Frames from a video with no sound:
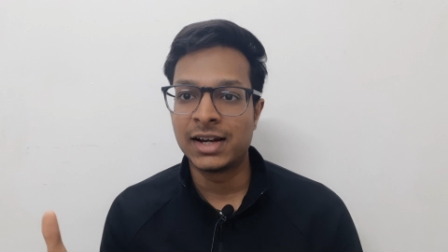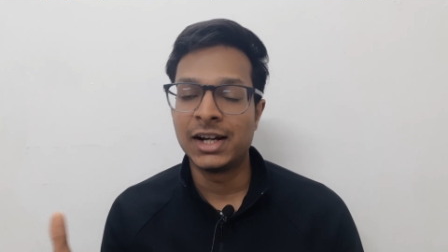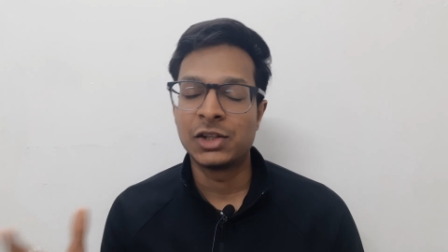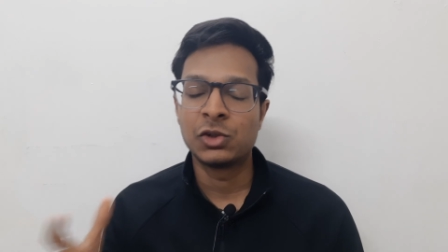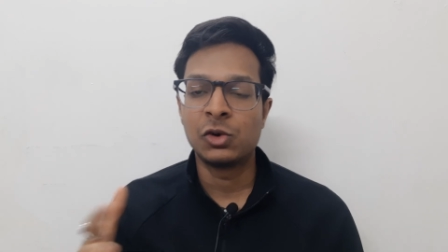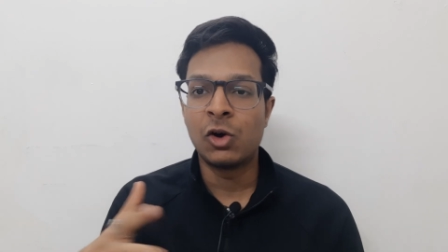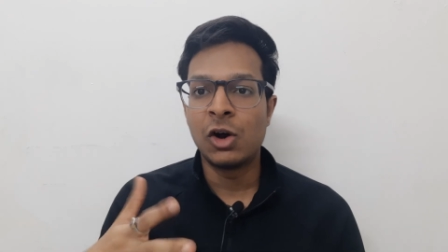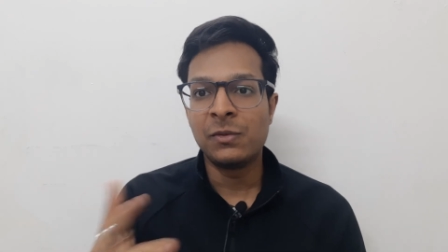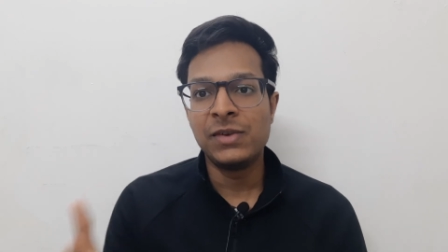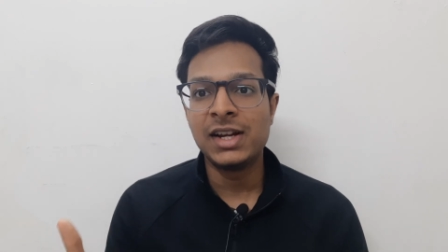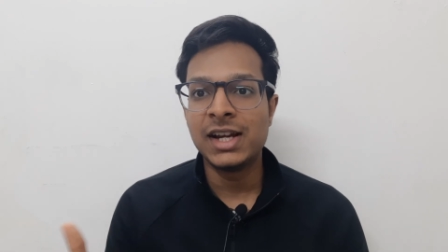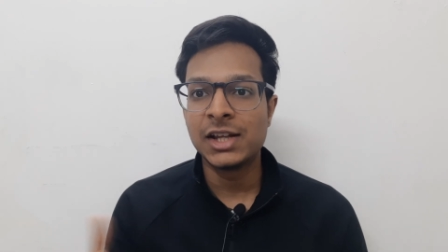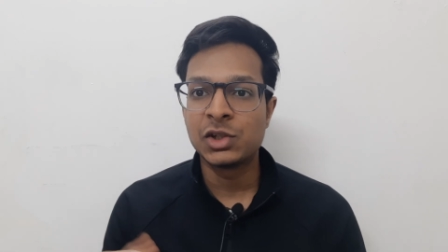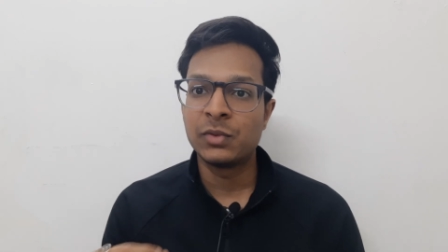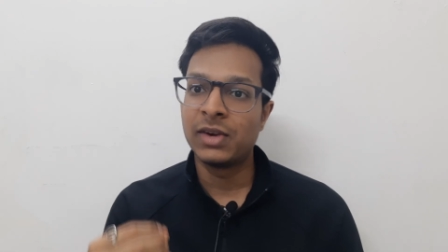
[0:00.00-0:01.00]
right? So on
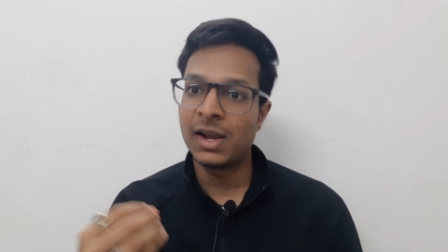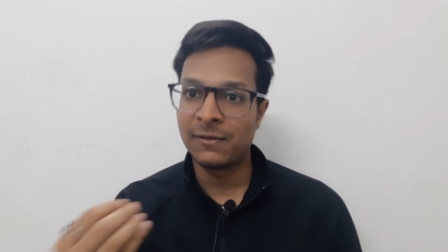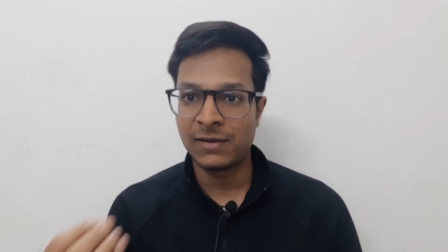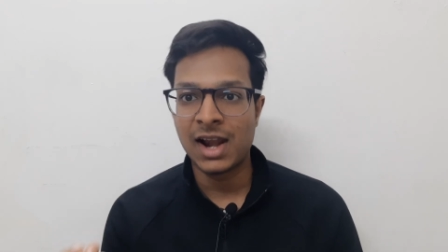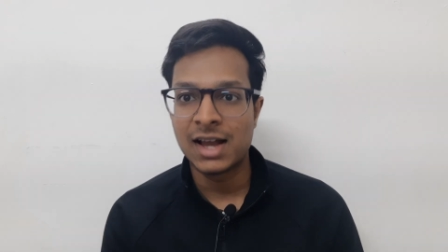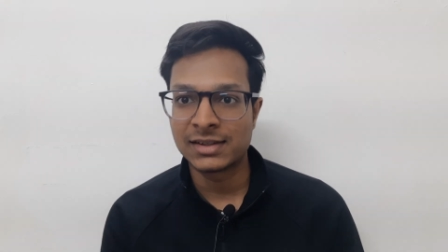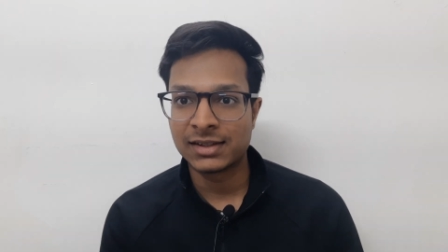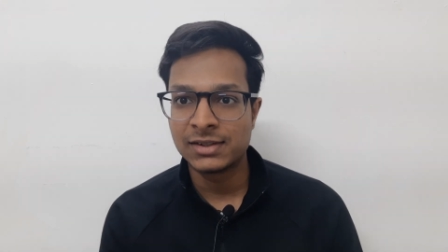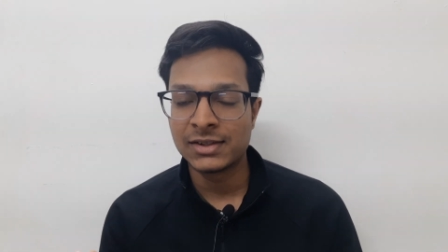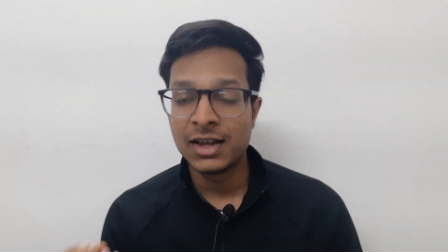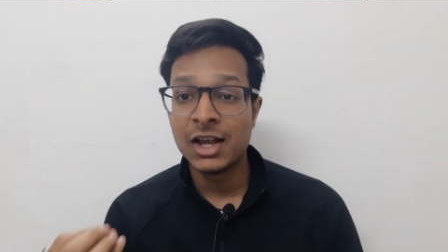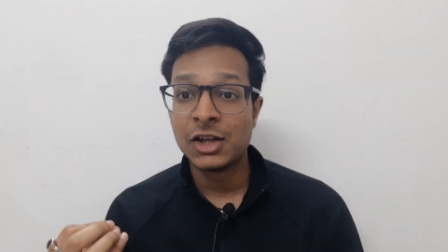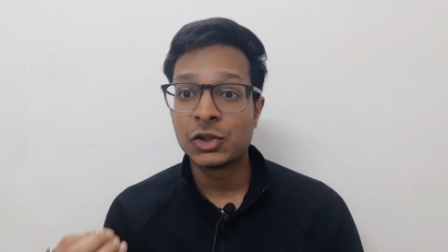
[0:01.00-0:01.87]
weekdays, you will have classes.